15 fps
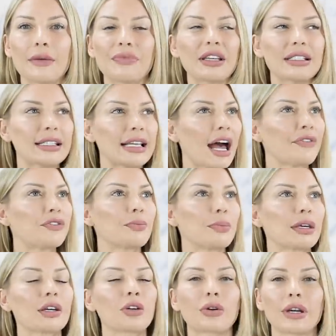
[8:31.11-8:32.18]
doesn't have to
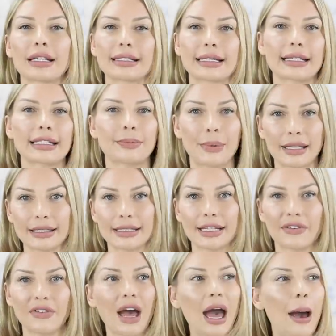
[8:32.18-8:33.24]
be crazy
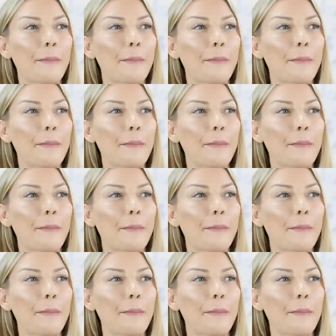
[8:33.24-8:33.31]
expensive,